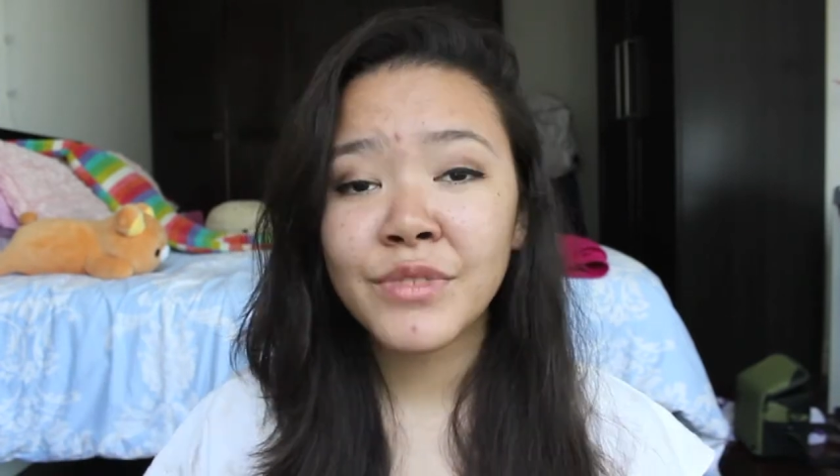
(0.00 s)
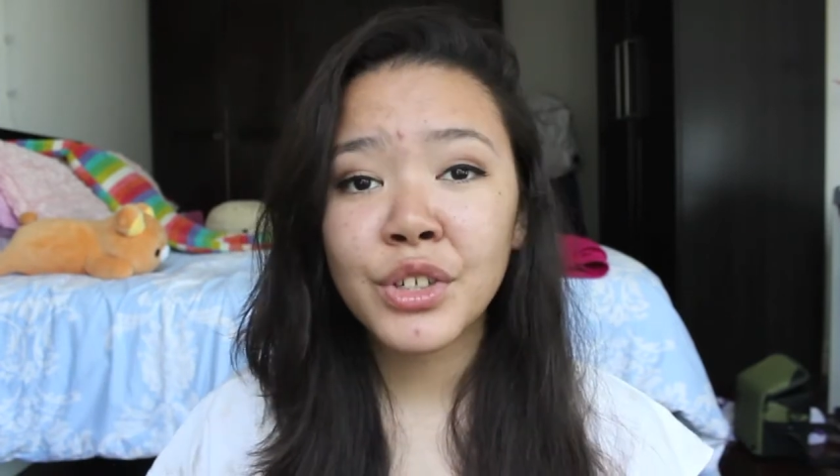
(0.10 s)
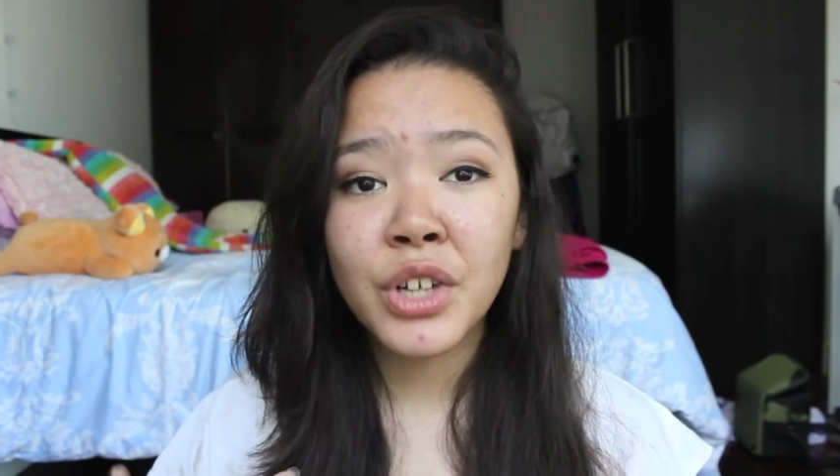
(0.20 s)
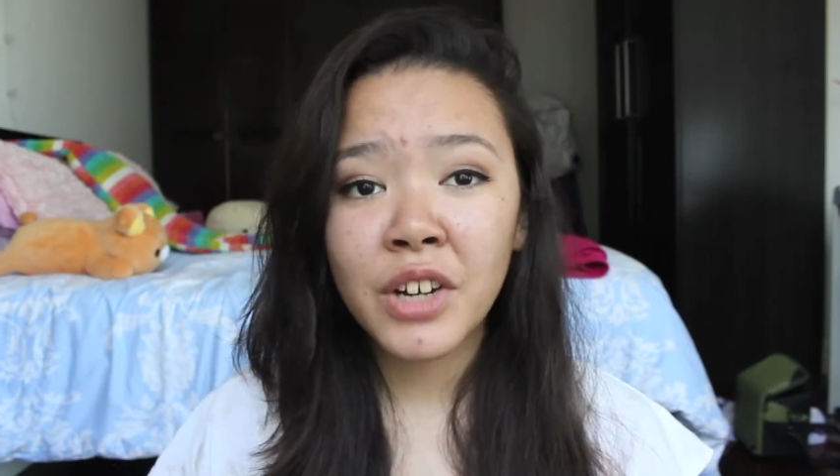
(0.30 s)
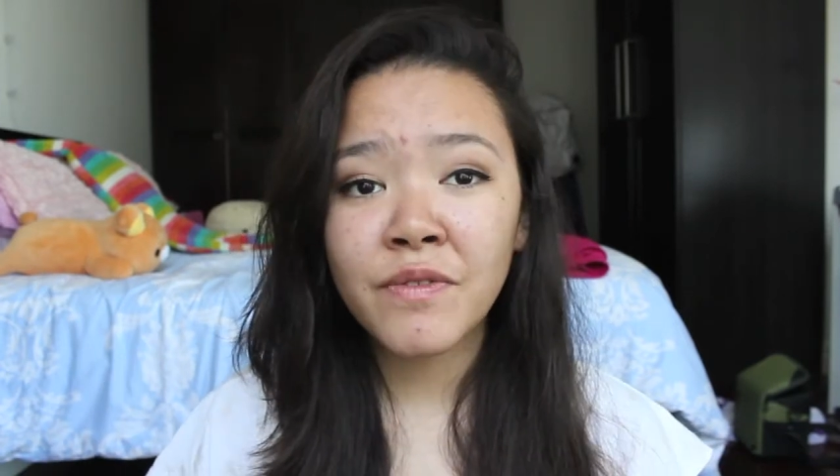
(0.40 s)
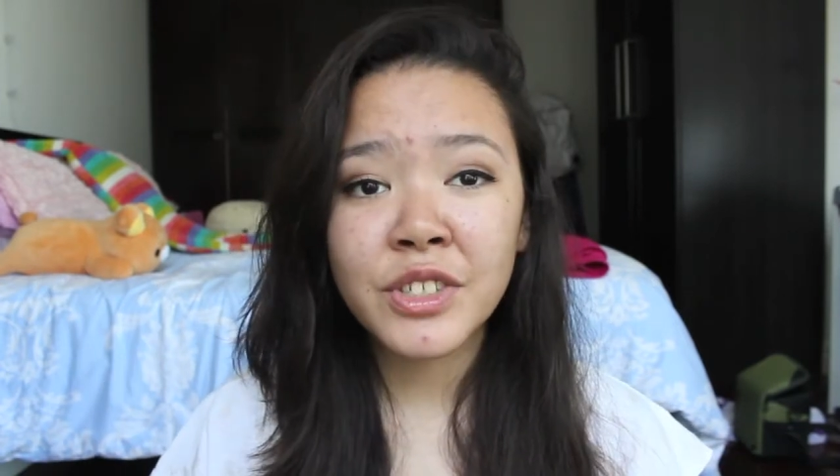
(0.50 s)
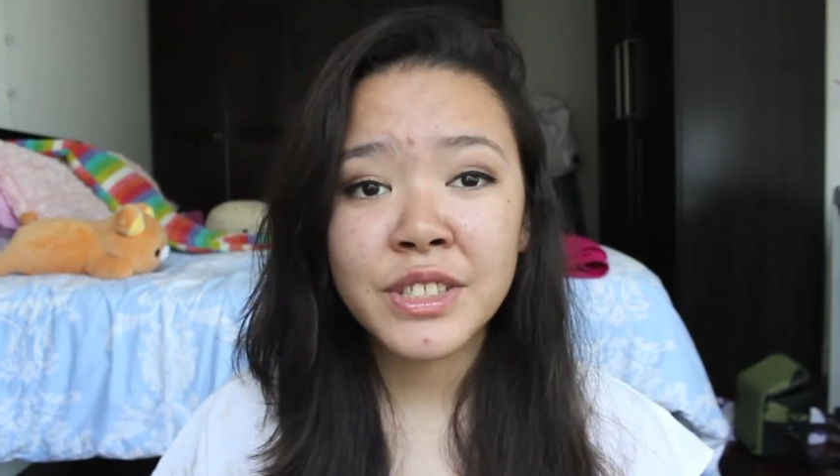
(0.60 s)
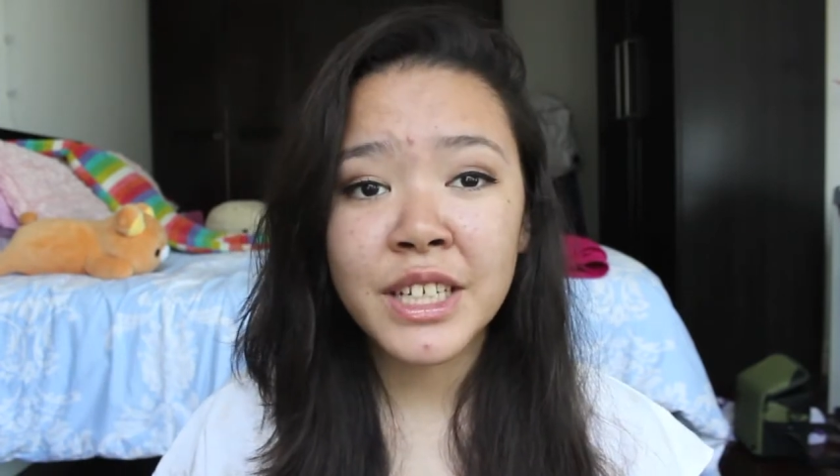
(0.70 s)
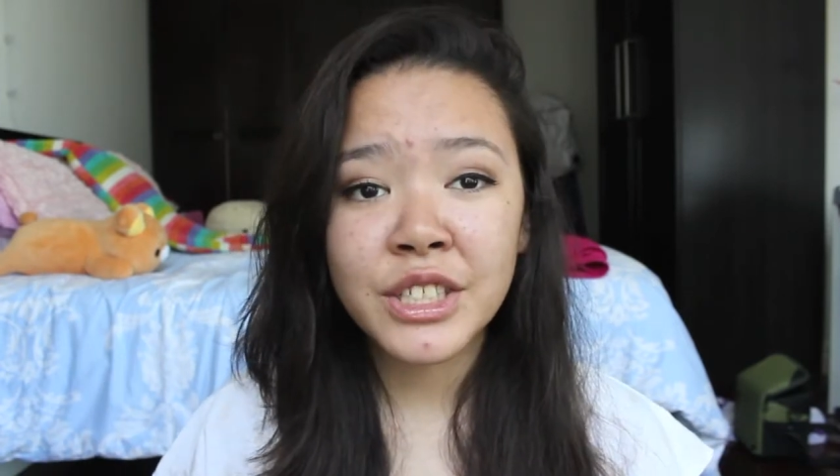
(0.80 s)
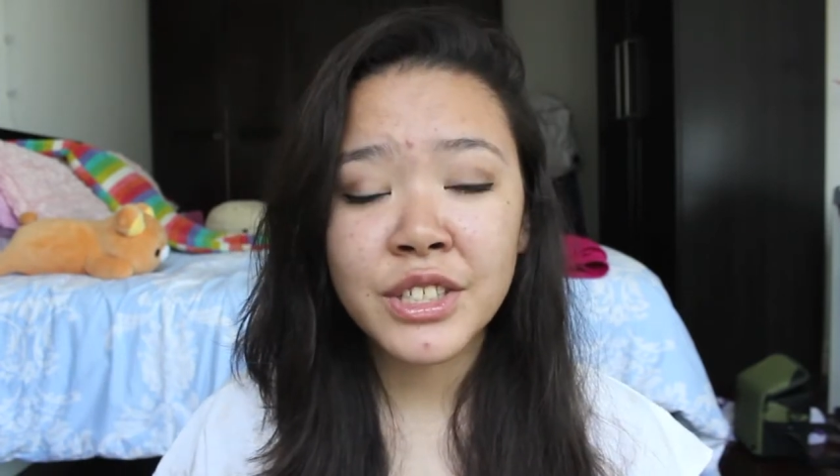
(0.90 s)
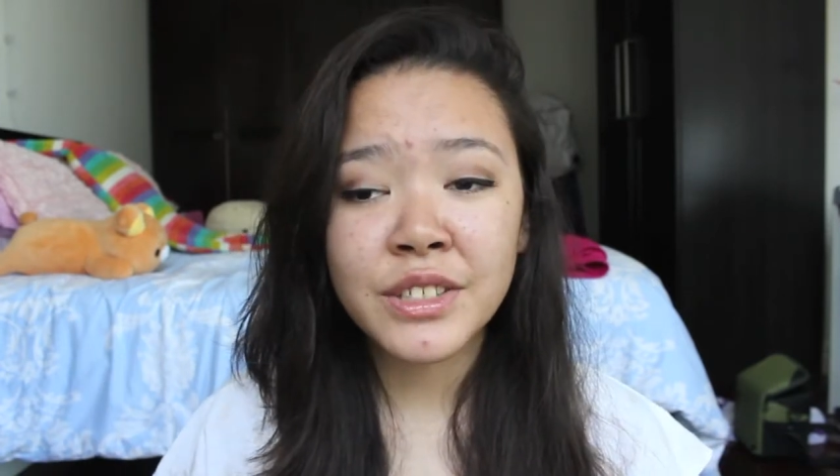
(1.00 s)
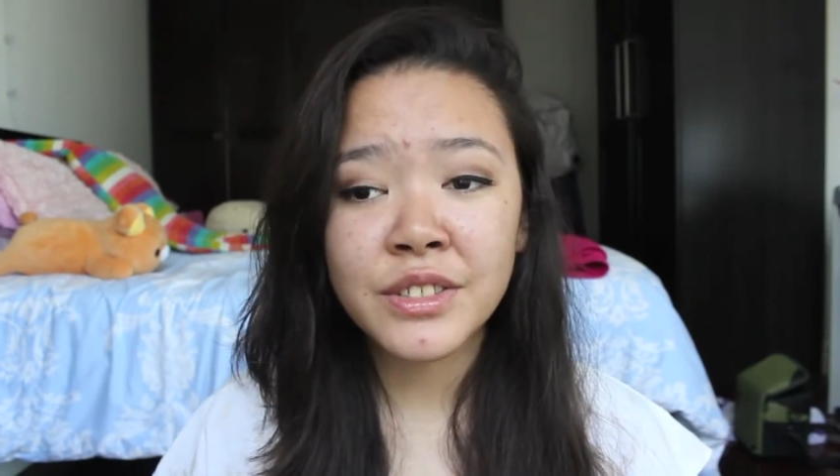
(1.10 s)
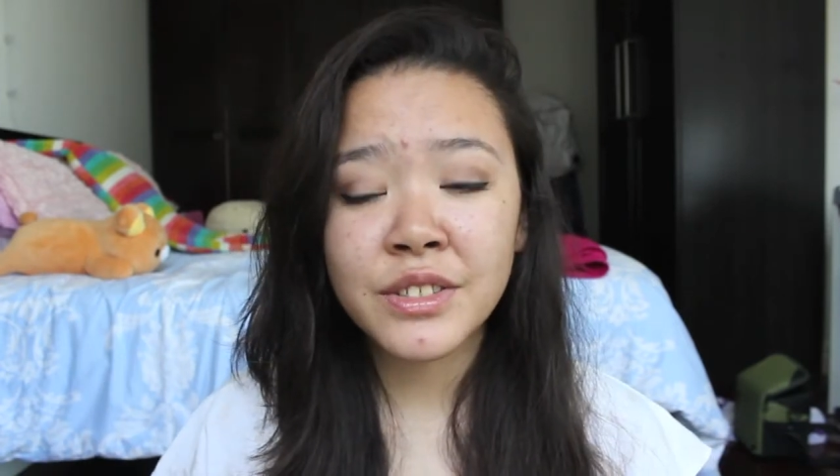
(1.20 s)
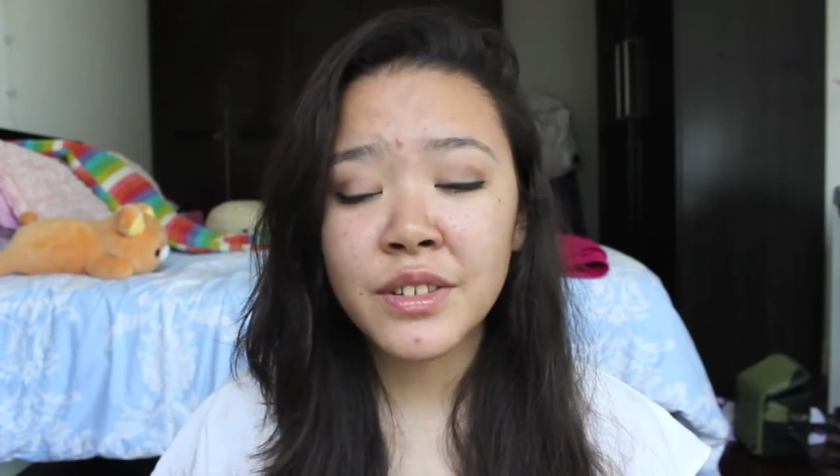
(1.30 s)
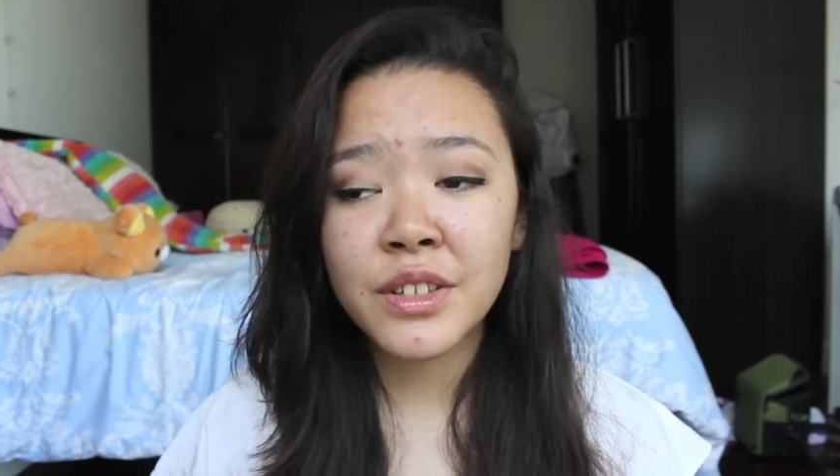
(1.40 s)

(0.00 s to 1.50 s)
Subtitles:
their conversations